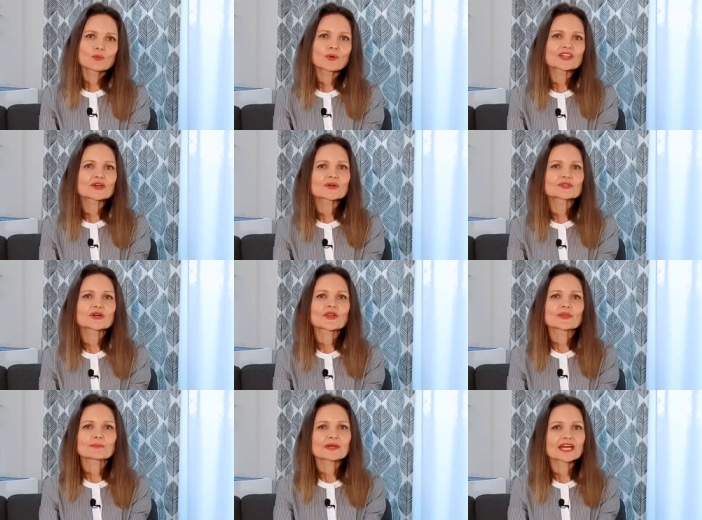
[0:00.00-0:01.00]
whether or
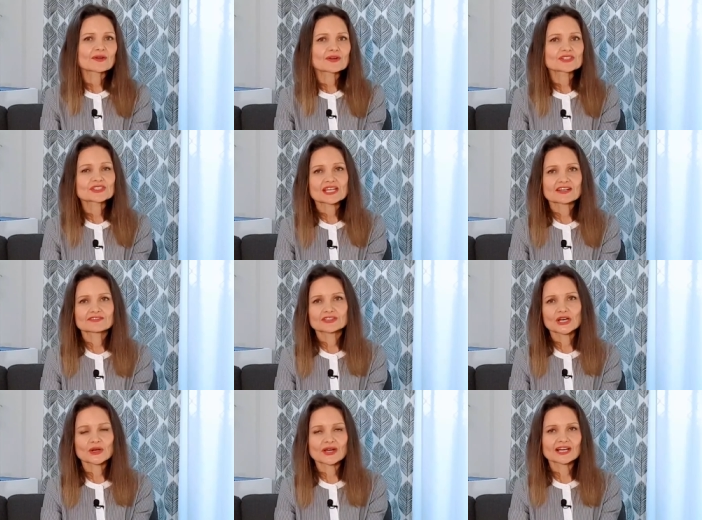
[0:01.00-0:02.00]
not the parents have
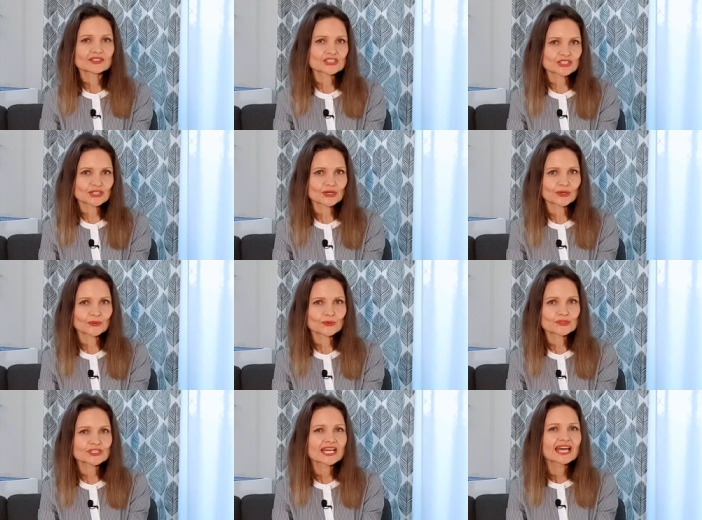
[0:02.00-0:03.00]
low allergy
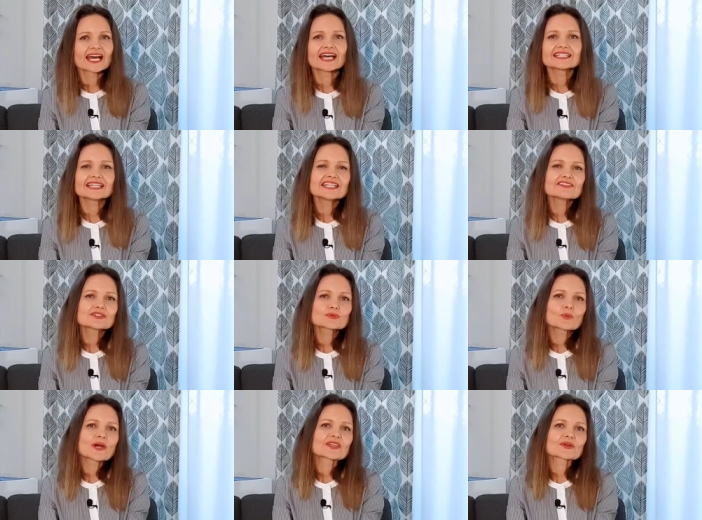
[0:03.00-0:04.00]
coats, and
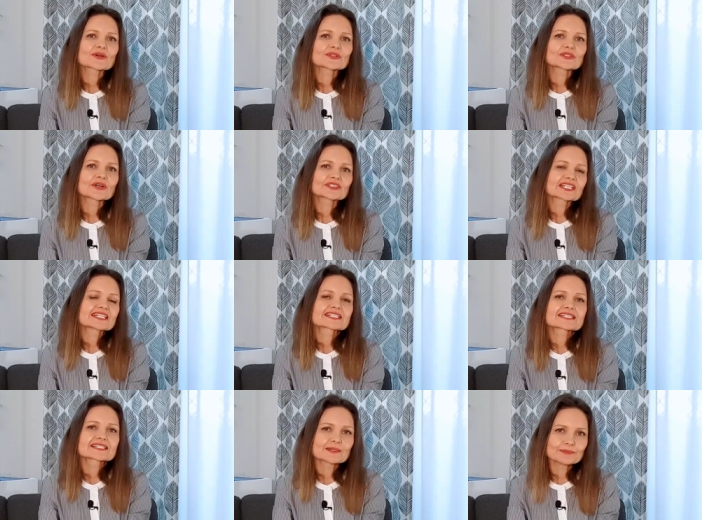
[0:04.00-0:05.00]
even whether or not its
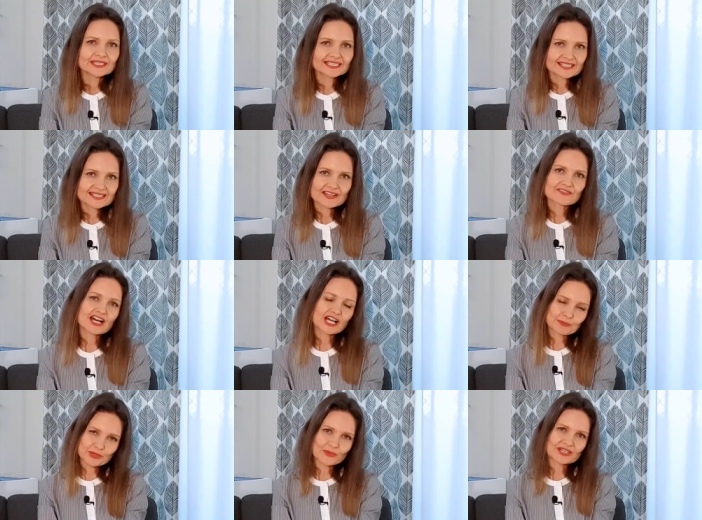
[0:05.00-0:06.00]
siblings have
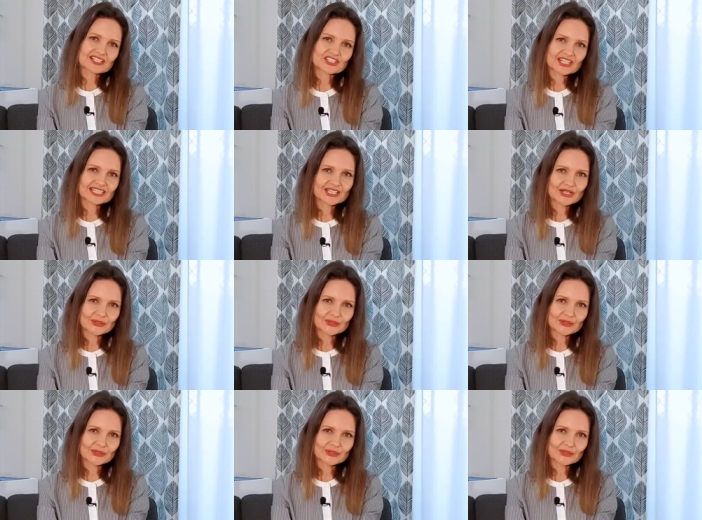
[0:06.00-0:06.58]
hypoallergenic